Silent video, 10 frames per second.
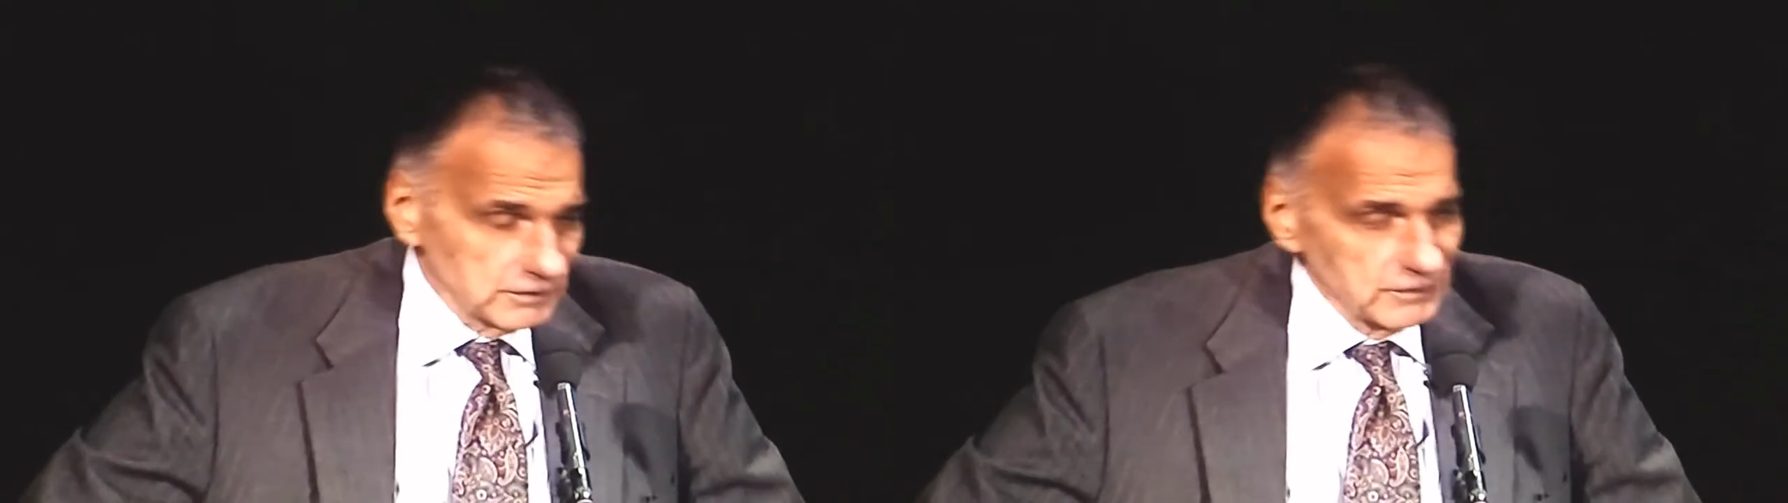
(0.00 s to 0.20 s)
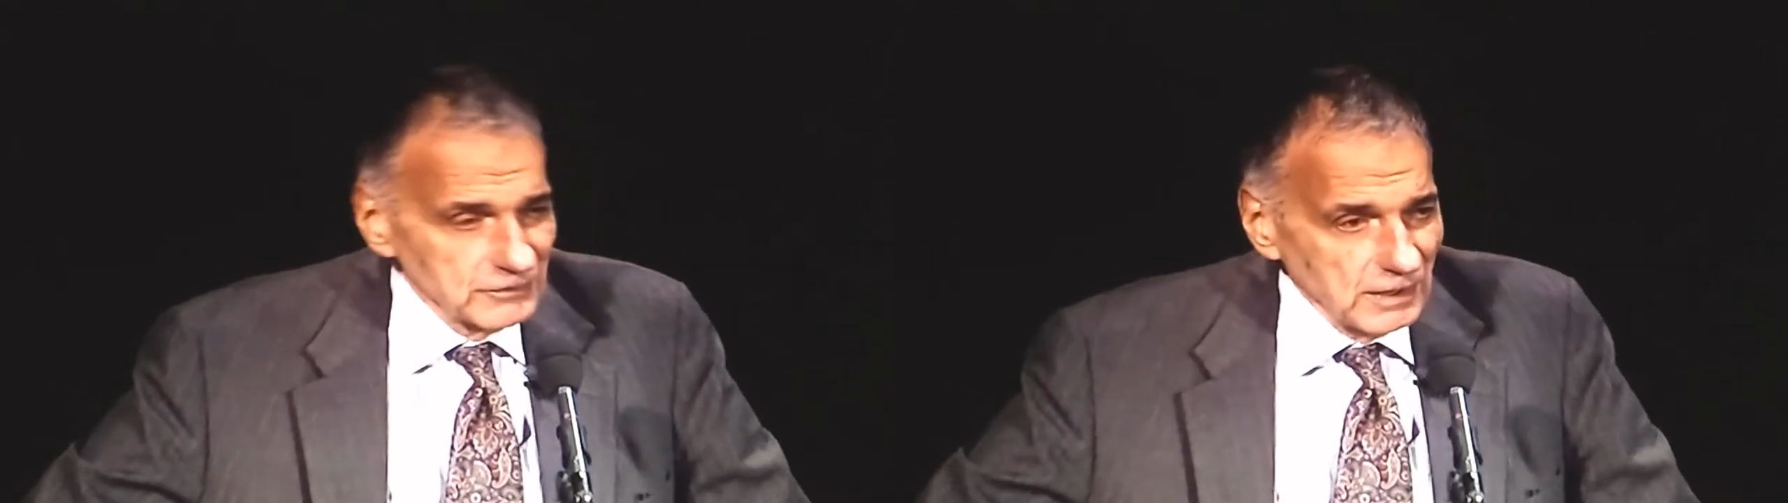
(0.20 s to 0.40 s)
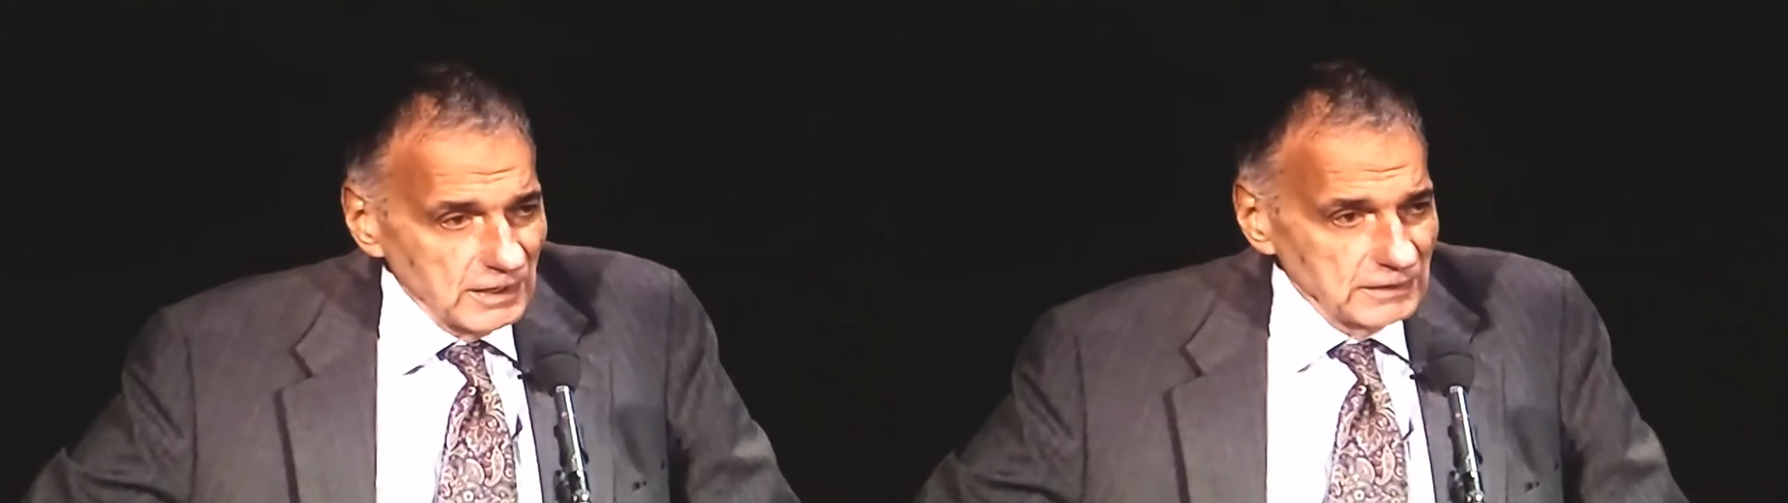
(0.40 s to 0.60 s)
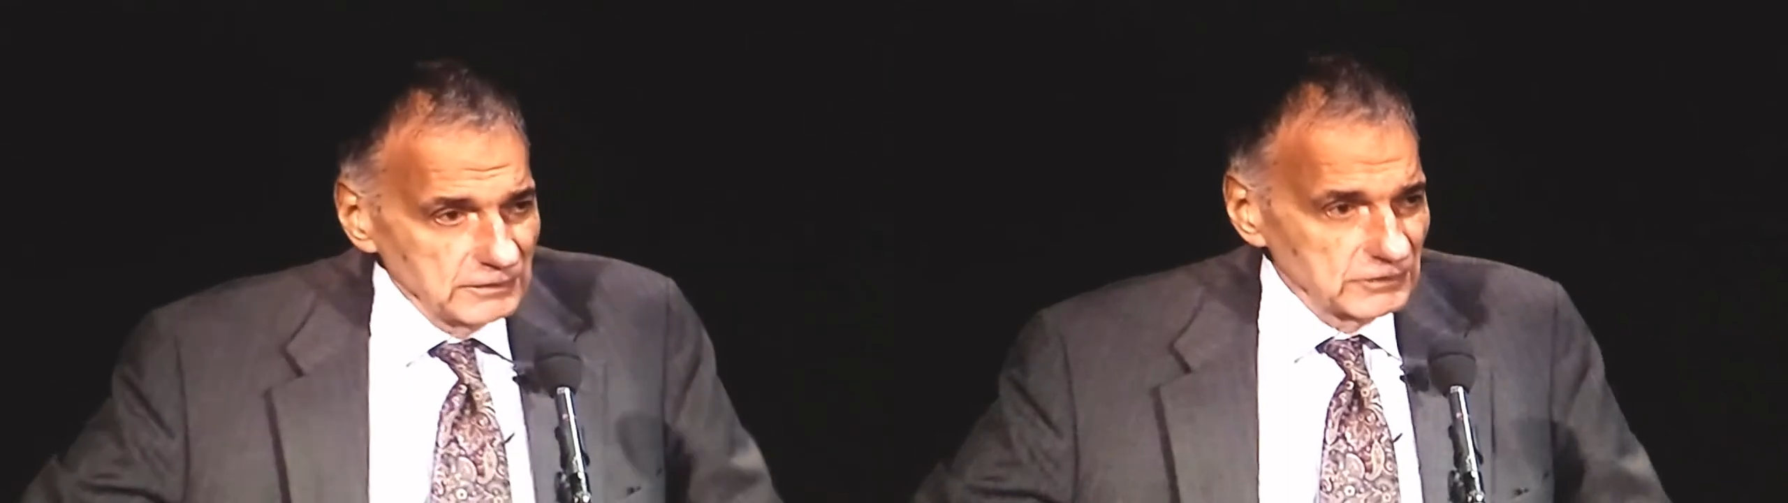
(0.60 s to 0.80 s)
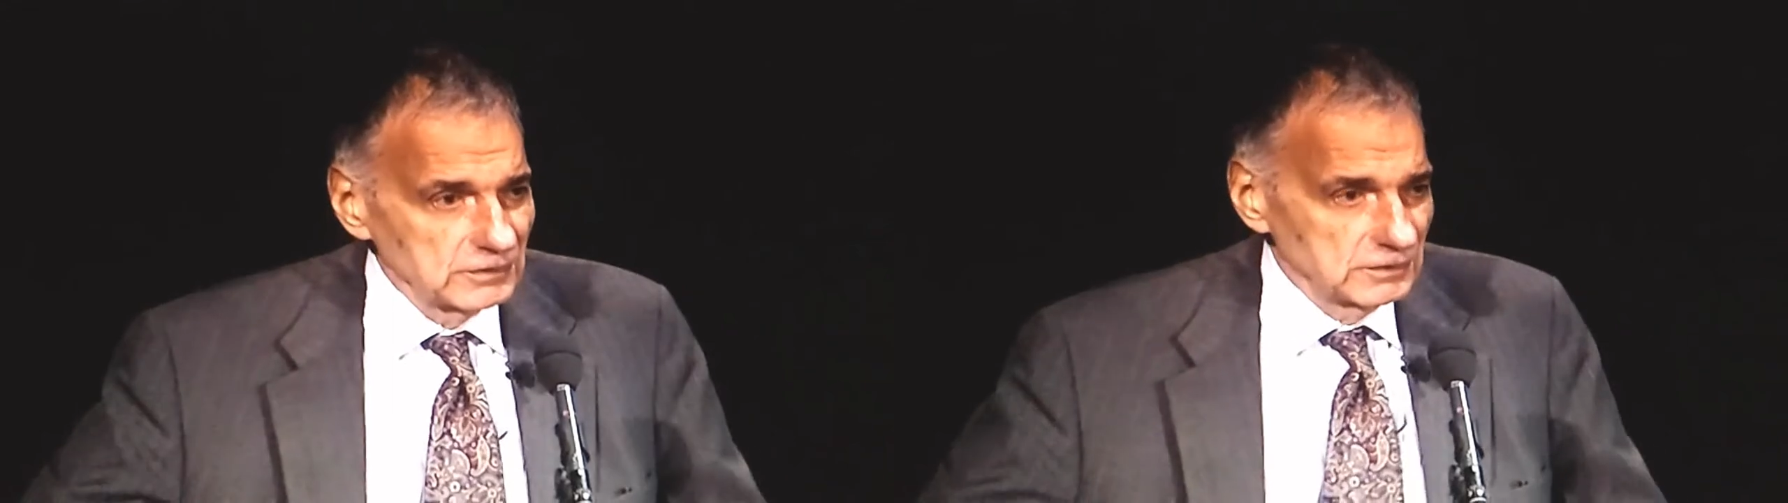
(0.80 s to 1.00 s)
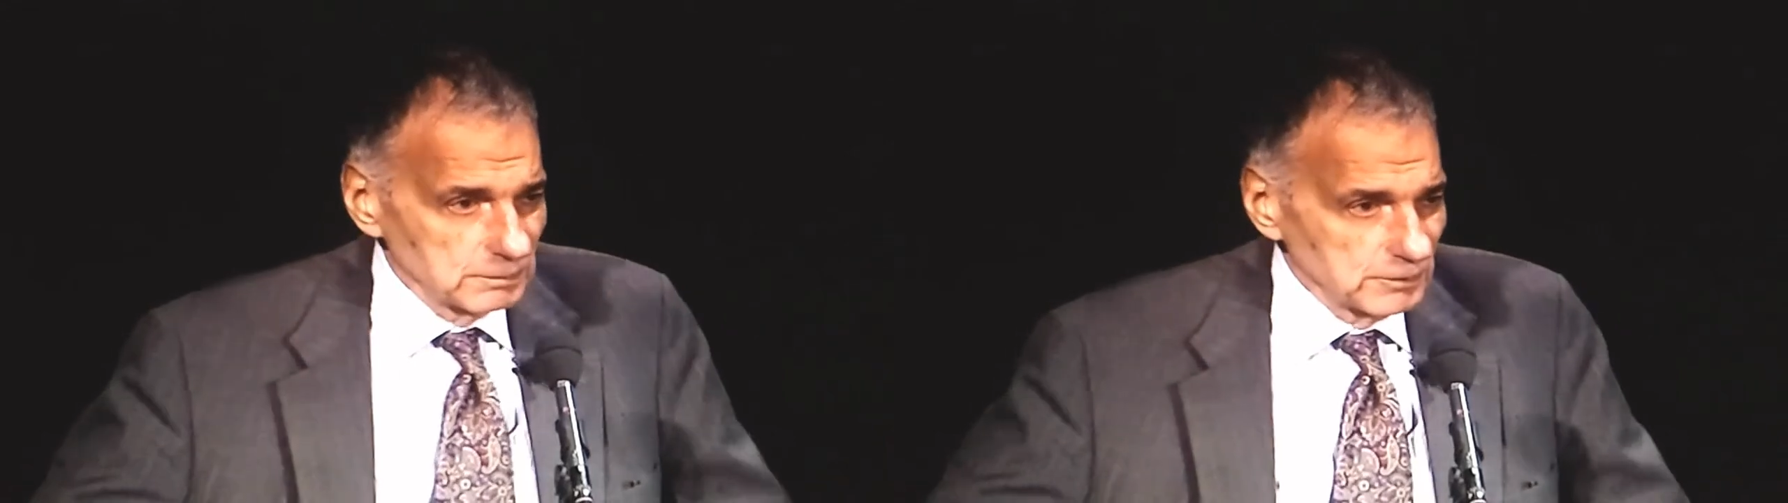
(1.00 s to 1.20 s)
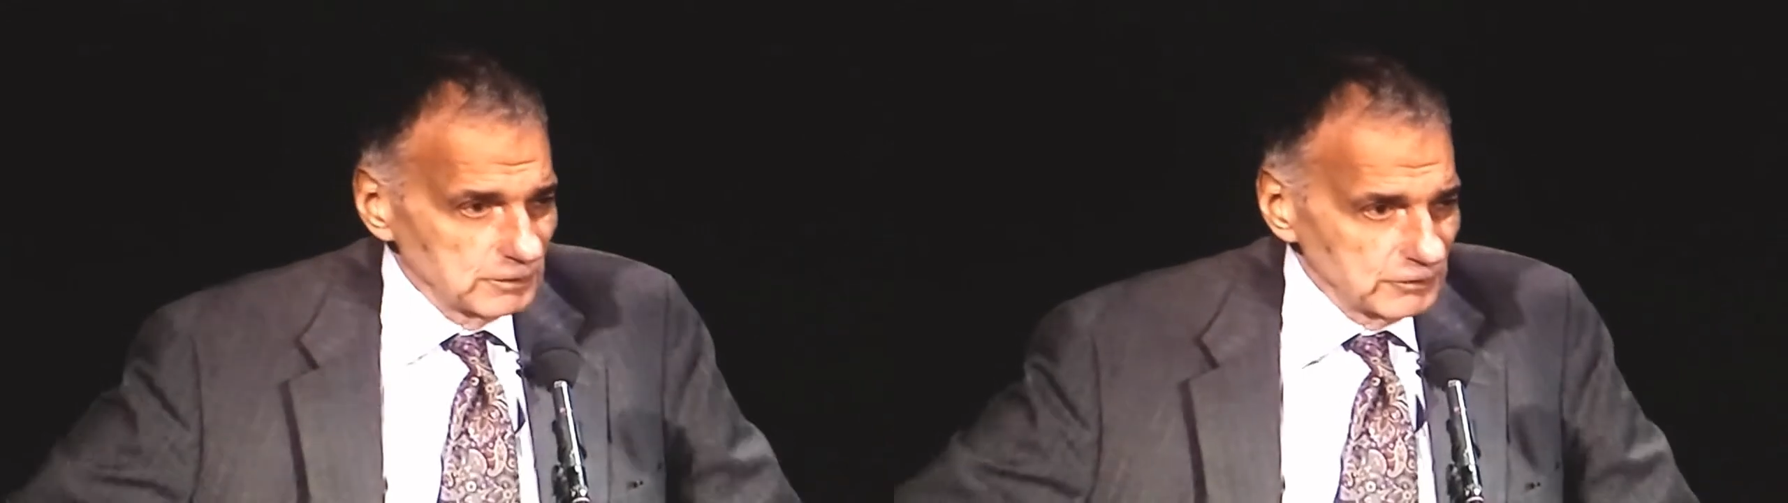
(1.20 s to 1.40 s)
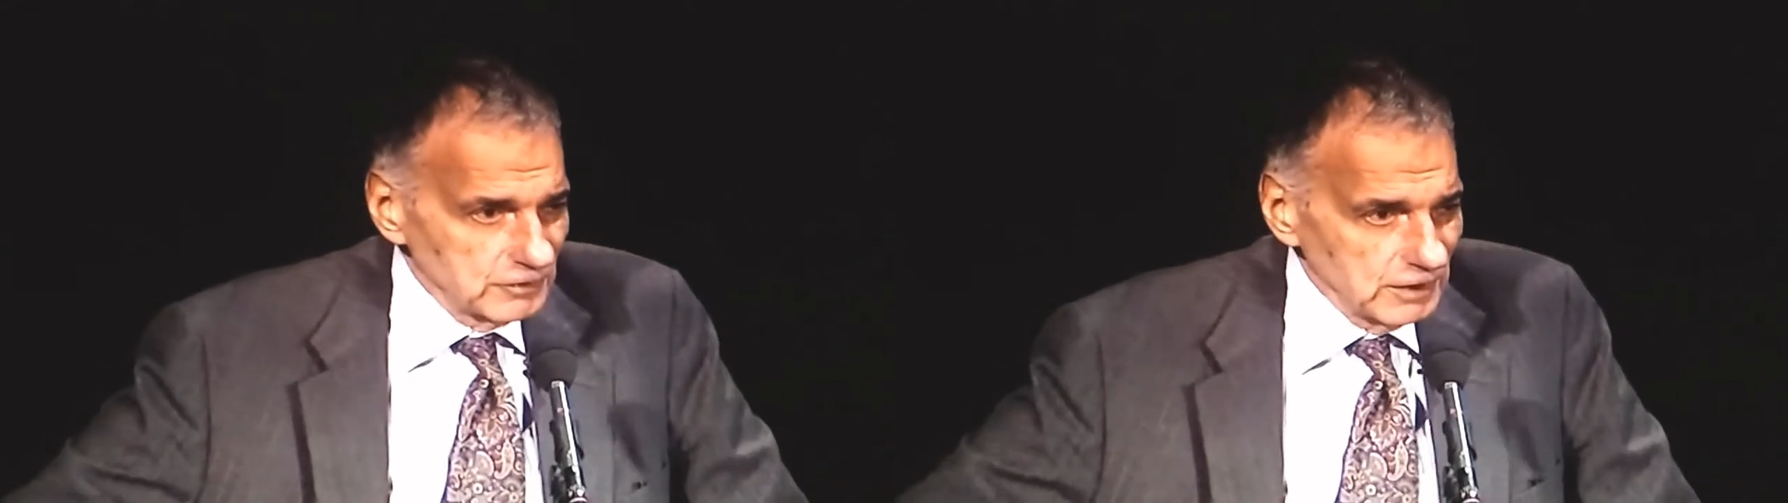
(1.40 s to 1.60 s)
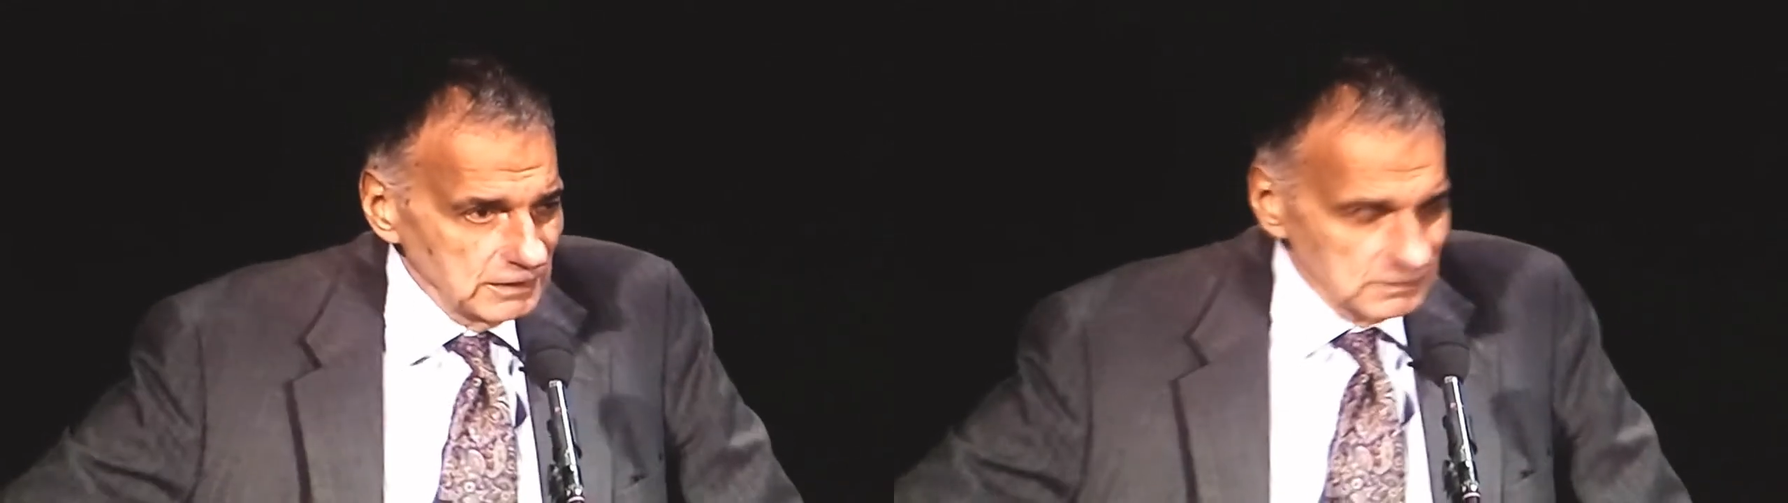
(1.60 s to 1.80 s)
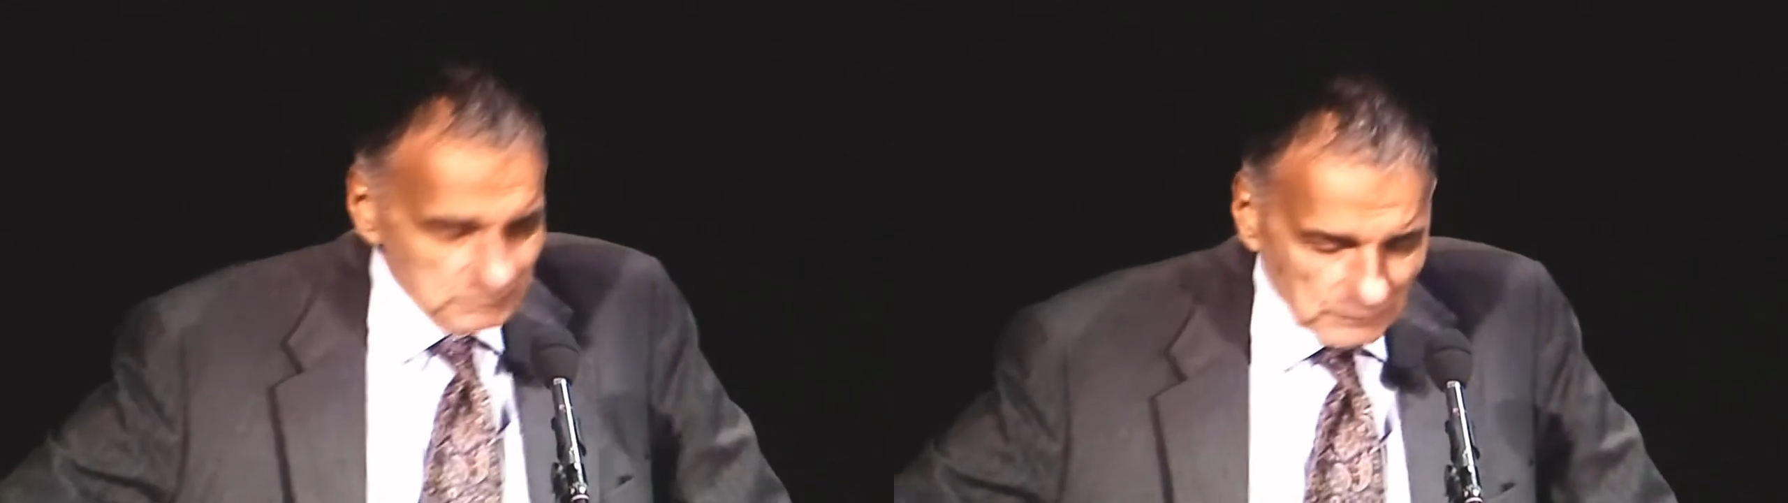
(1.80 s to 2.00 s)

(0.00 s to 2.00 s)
designs to produce heat.